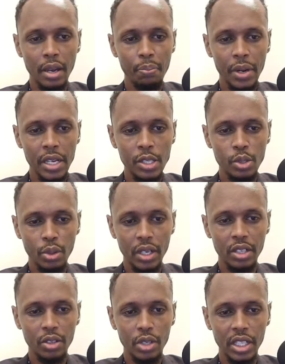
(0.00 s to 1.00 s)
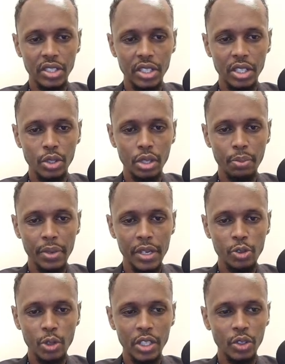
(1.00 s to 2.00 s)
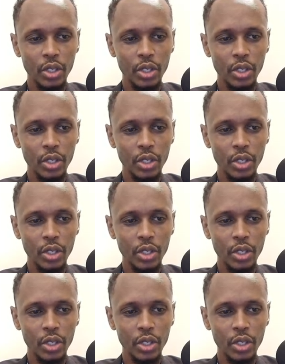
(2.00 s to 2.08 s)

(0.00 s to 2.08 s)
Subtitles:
password. You can change your password,